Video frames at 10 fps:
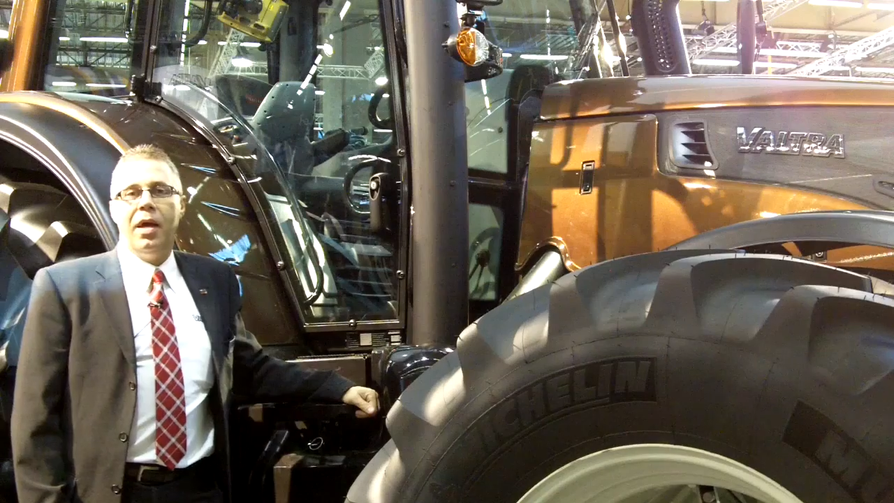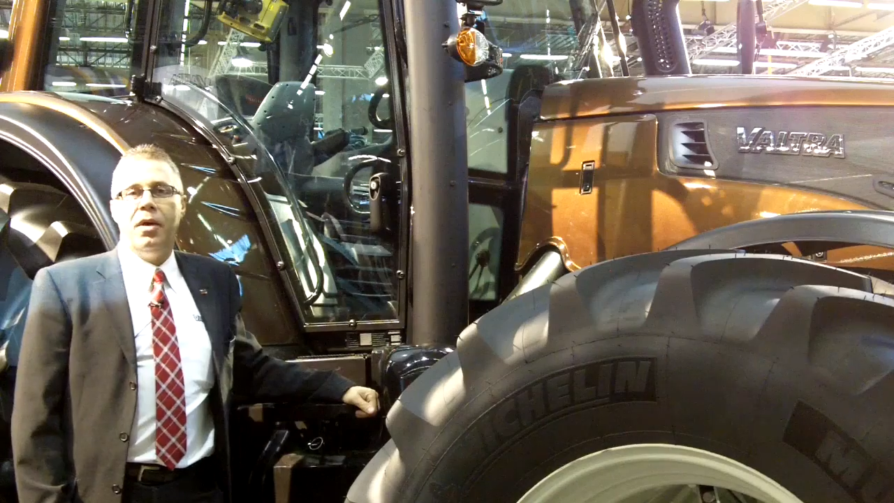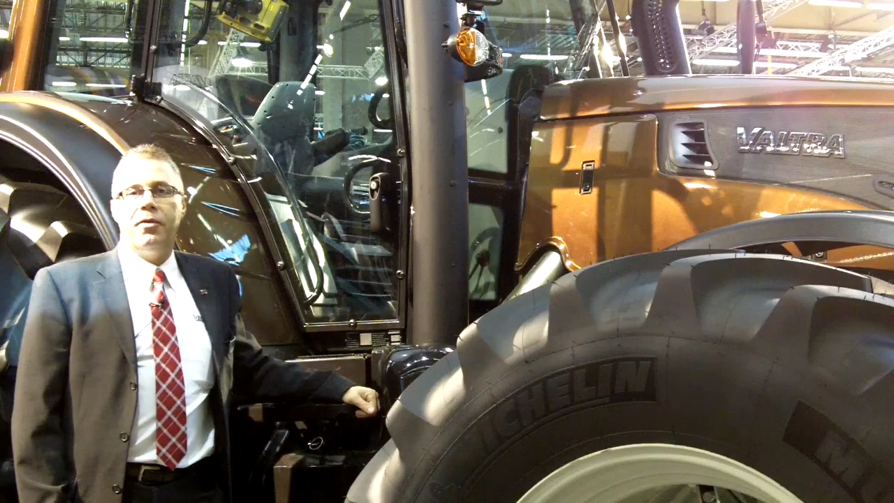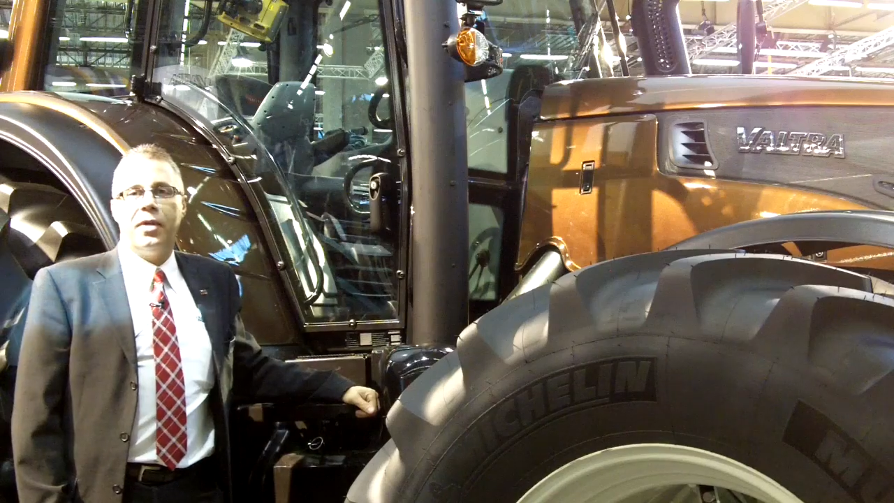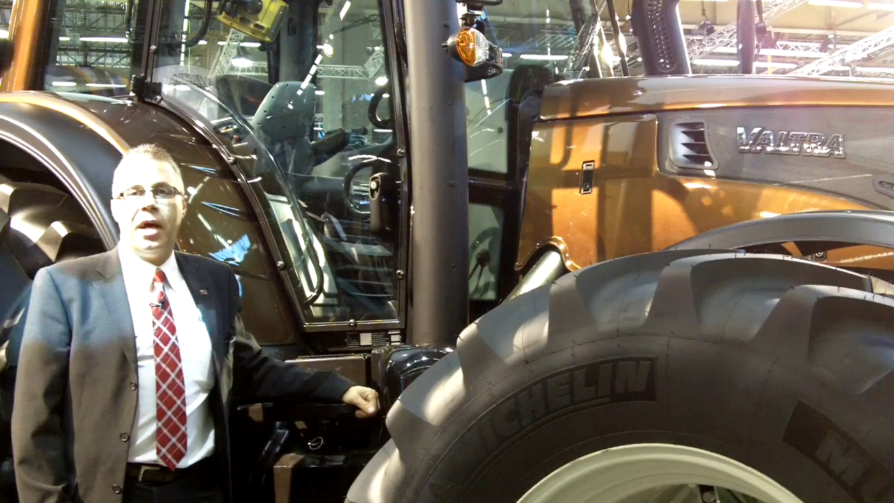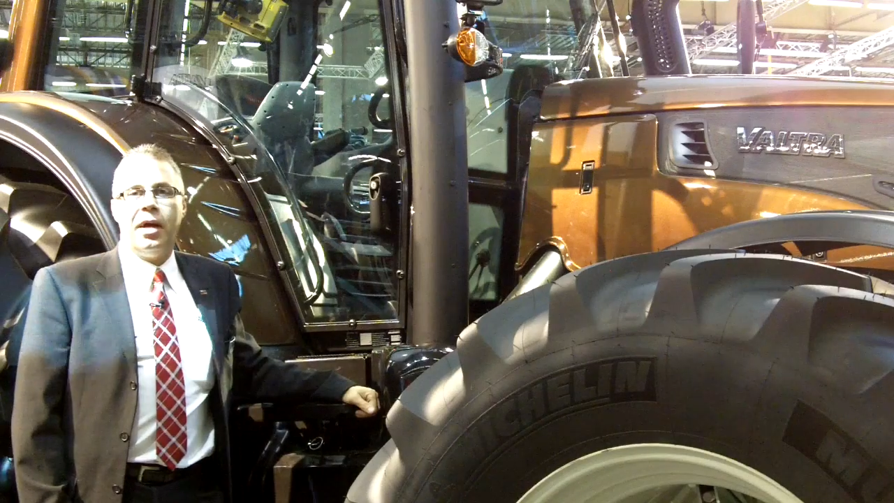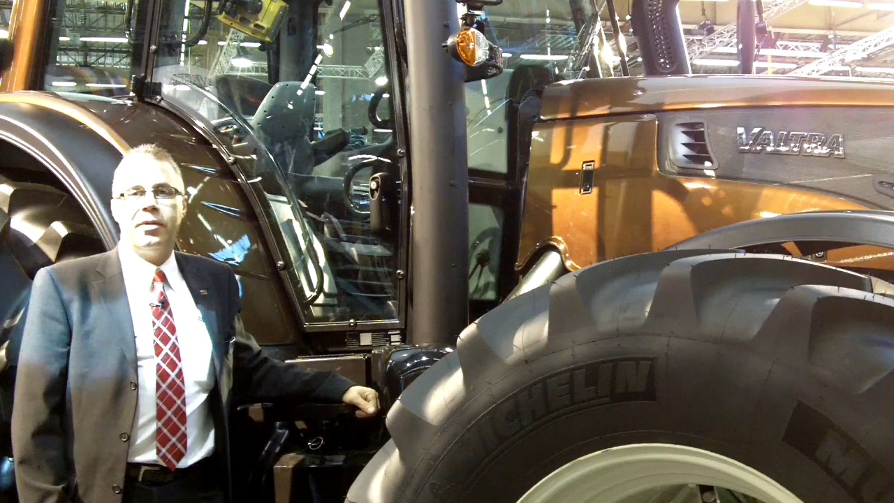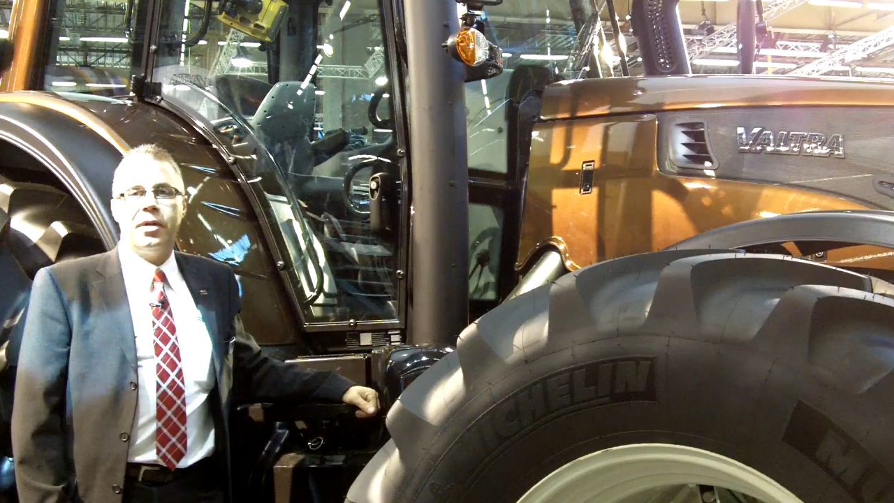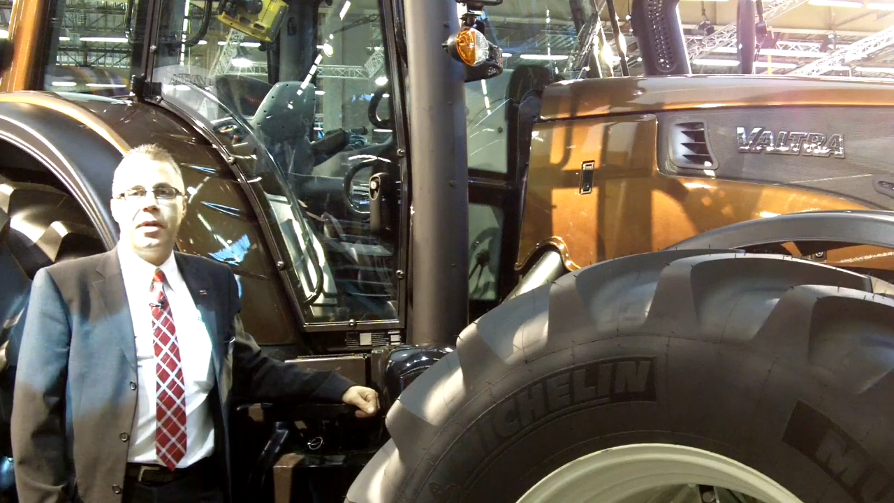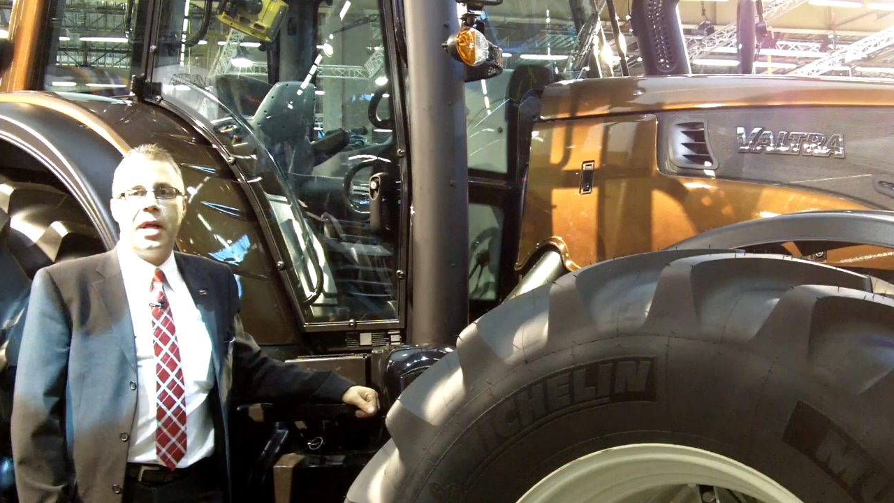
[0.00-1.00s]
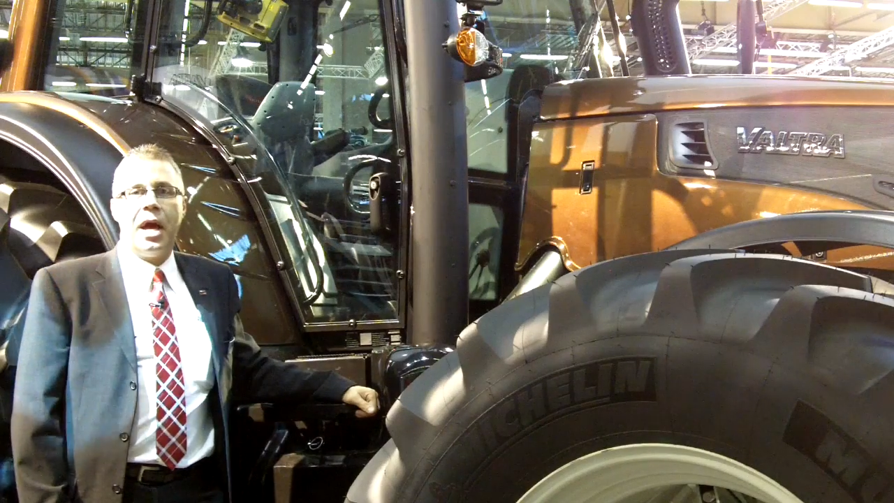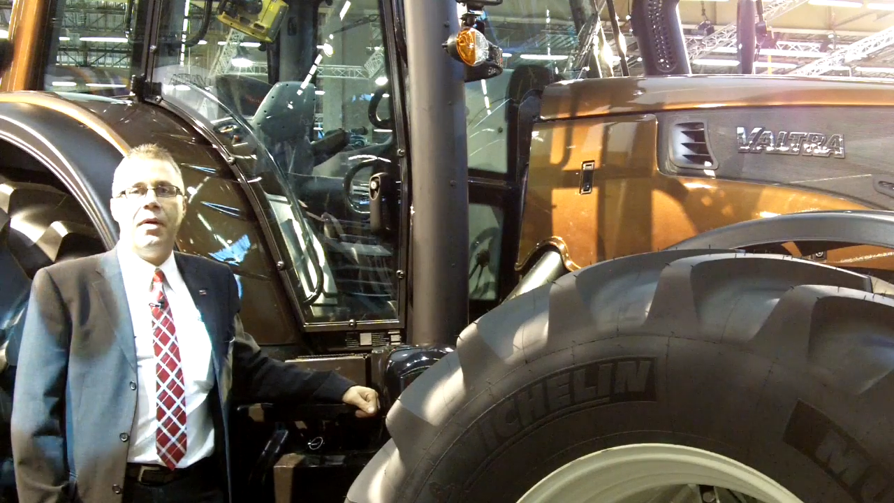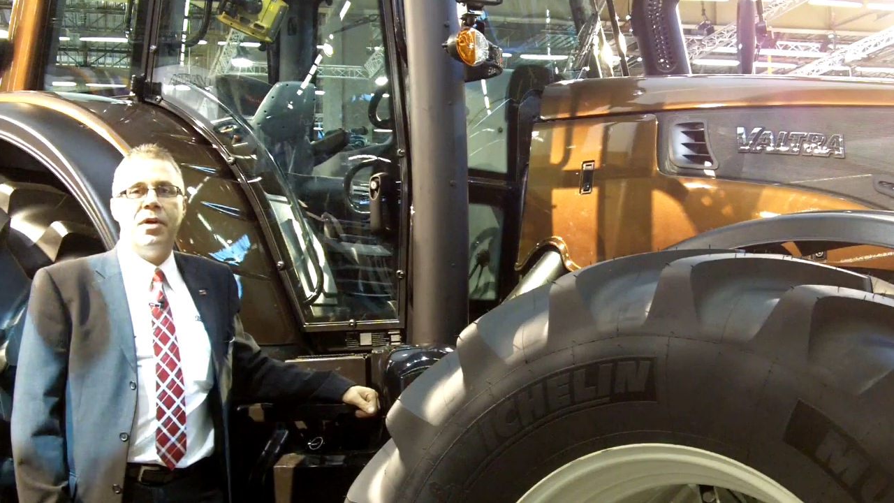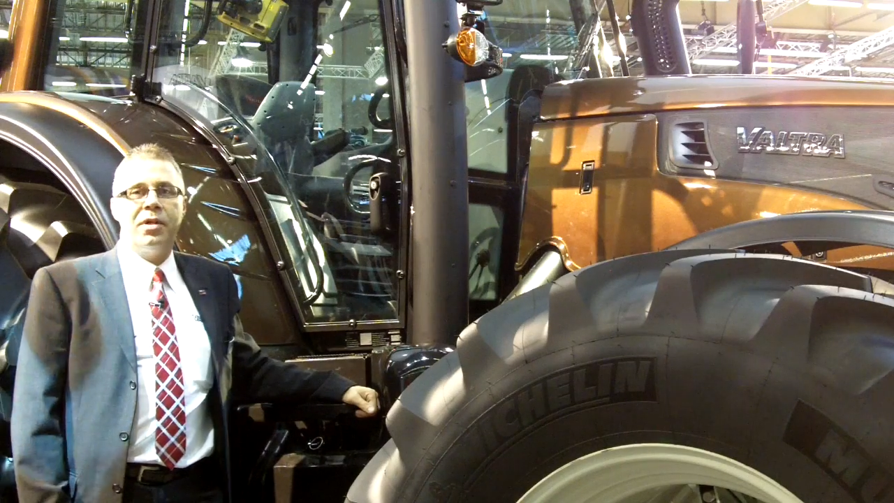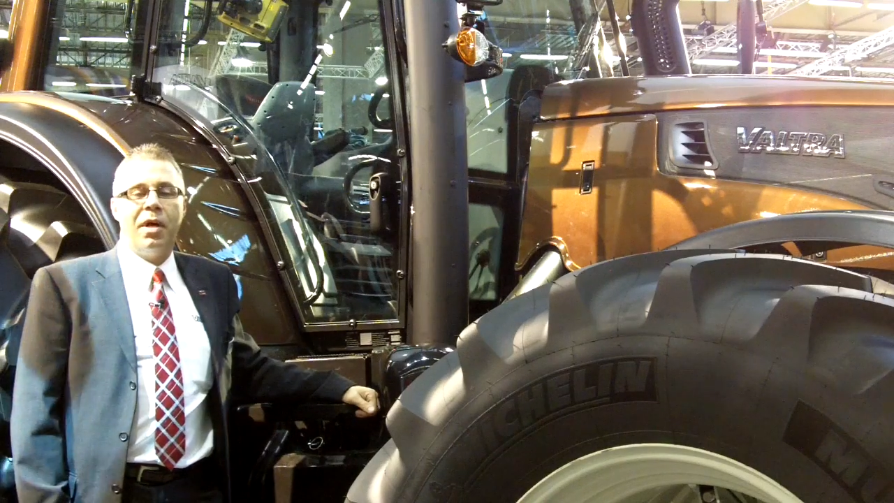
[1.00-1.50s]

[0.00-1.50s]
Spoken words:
is that now this